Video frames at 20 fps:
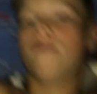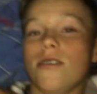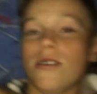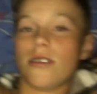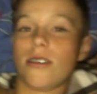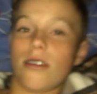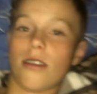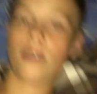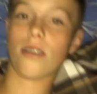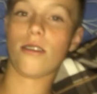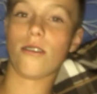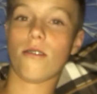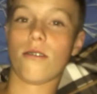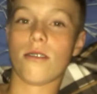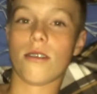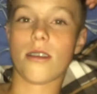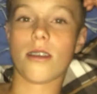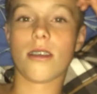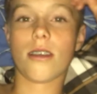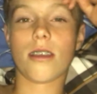he's going to do
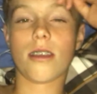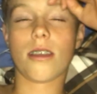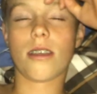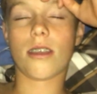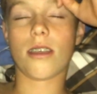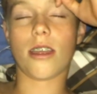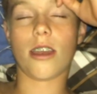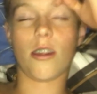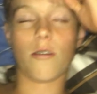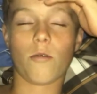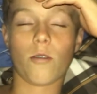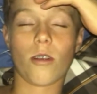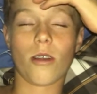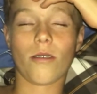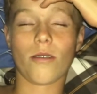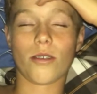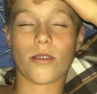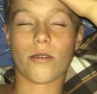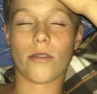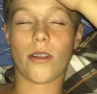any more
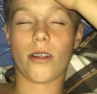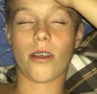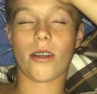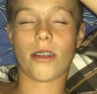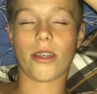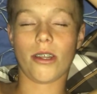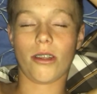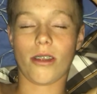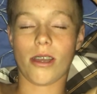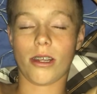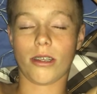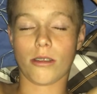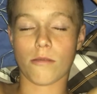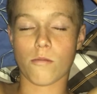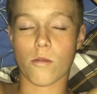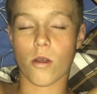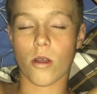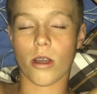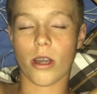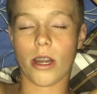of his vlog till like the
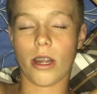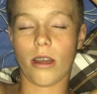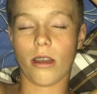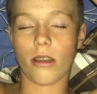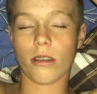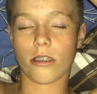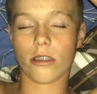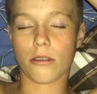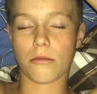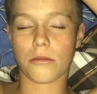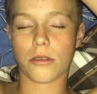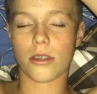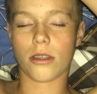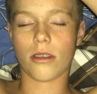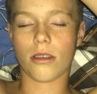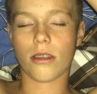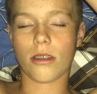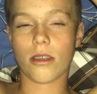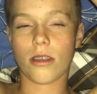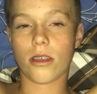morning or something.
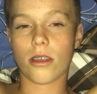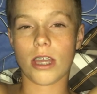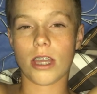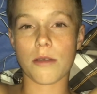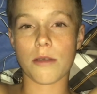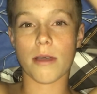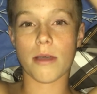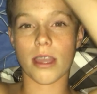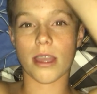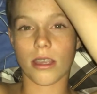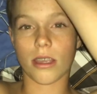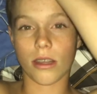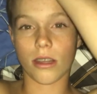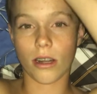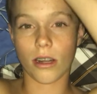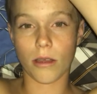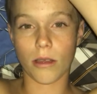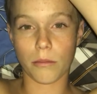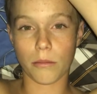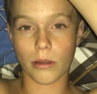He might get
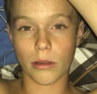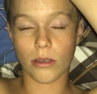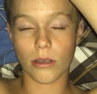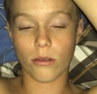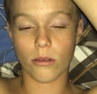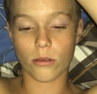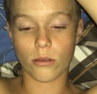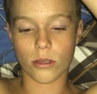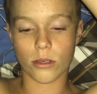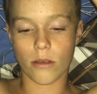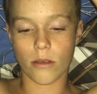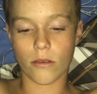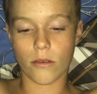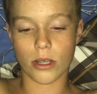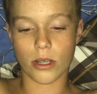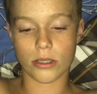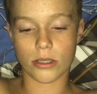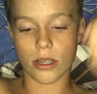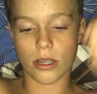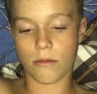up and do stuff
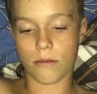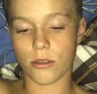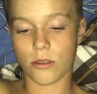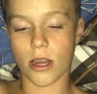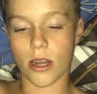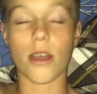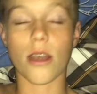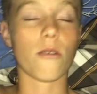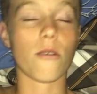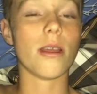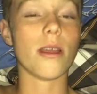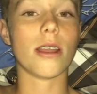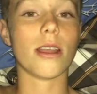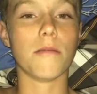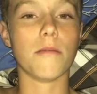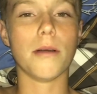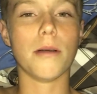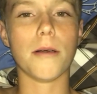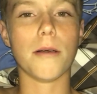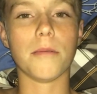because I'm trying to wake
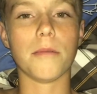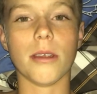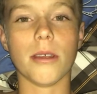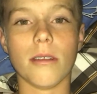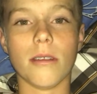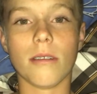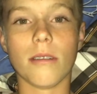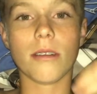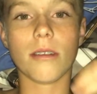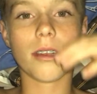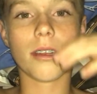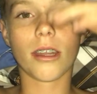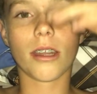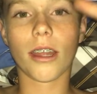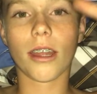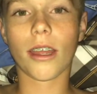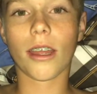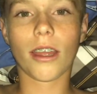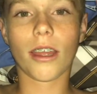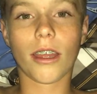him up and
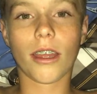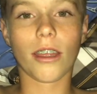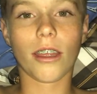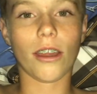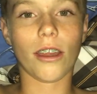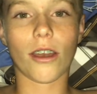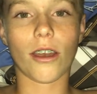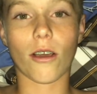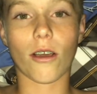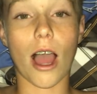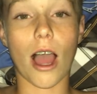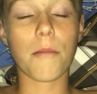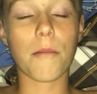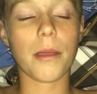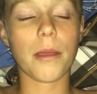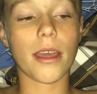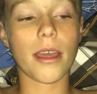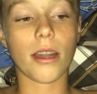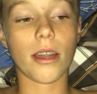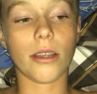you know, I'm
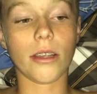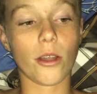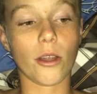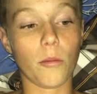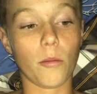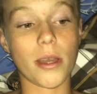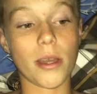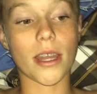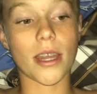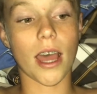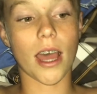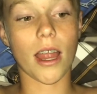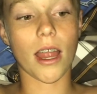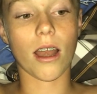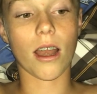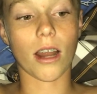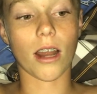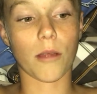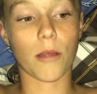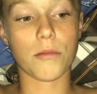getting a little bit
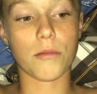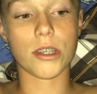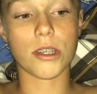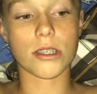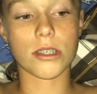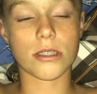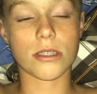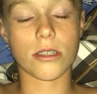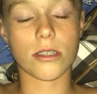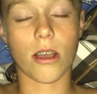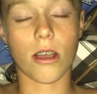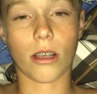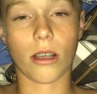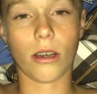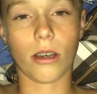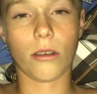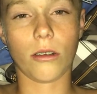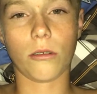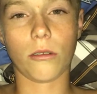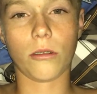tired. I'm just
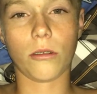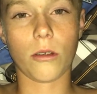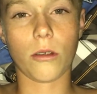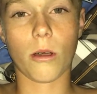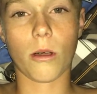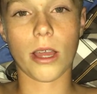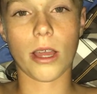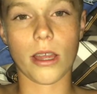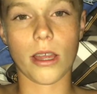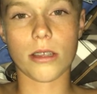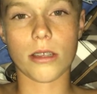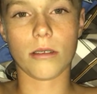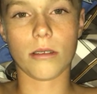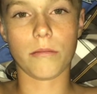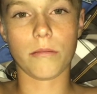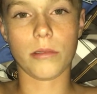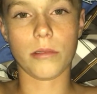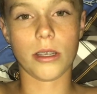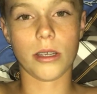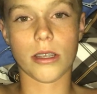talking quiet
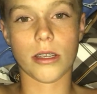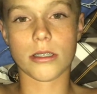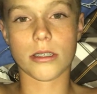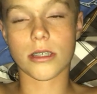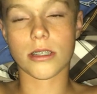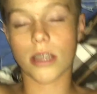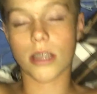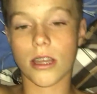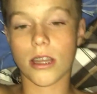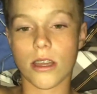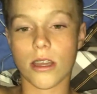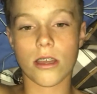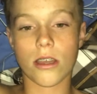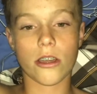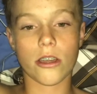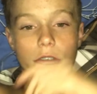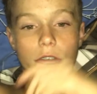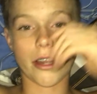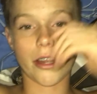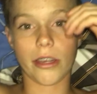because
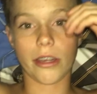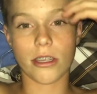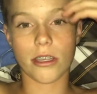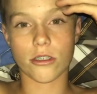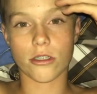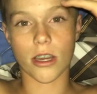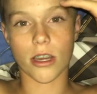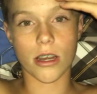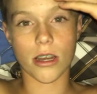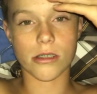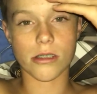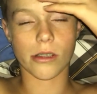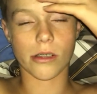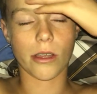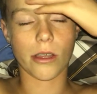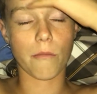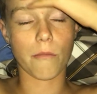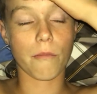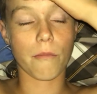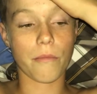Riley's trying to
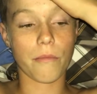sleep.